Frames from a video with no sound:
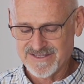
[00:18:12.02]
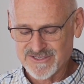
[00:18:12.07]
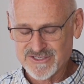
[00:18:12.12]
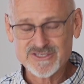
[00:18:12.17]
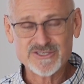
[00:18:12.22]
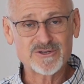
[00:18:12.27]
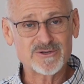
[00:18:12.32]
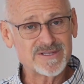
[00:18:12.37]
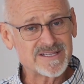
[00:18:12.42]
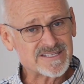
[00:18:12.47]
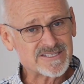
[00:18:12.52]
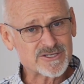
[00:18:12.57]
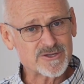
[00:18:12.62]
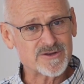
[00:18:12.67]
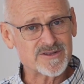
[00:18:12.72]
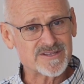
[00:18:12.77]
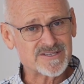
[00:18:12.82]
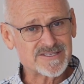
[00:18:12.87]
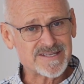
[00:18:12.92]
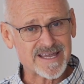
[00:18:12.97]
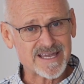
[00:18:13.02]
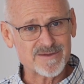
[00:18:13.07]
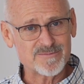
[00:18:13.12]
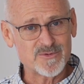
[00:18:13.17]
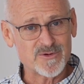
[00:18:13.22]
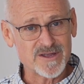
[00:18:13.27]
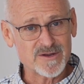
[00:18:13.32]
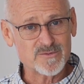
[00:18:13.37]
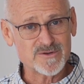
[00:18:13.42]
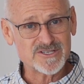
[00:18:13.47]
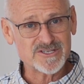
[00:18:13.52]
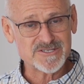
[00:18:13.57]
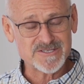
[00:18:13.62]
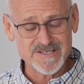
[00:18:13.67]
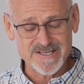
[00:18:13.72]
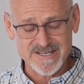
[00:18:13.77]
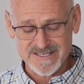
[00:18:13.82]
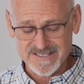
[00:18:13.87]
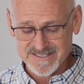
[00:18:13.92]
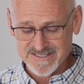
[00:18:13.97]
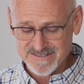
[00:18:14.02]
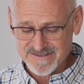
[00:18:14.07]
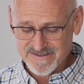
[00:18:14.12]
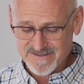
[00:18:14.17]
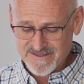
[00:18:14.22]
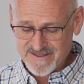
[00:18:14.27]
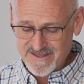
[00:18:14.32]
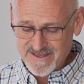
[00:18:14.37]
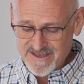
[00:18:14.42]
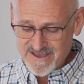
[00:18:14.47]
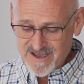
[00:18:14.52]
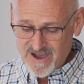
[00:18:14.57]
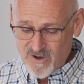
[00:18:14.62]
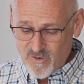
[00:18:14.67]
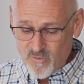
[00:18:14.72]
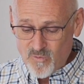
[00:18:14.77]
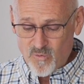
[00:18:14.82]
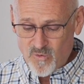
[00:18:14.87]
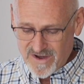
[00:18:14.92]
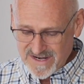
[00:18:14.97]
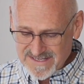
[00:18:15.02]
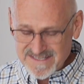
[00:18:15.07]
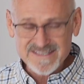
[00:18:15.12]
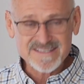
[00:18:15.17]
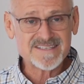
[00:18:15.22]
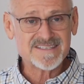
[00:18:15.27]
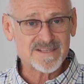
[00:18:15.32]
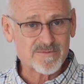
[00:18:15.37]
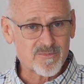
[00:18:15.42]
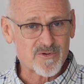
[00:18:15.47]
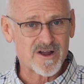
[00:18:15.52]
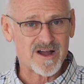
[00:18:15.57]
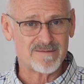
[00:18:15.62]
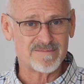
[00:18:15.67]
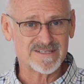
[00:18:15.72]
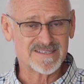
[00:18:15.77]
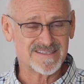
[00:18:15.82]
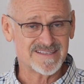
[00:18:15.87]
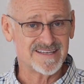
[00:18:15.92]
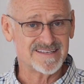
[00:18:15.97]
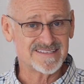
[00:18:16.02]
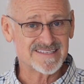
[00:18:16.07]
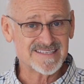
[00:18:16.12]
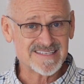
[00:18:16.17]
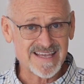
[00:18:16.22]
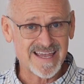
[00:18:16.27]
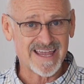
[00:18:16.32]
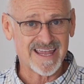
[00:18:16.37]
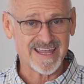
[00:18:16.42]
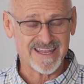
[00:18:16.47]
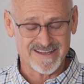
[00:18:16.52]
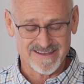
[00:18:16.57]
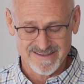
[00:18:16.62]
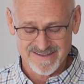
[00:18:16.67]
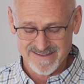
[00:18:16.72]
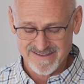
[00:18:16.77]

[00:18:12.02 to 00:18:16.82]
So let's go to the second point, which is this. What does the promise then say?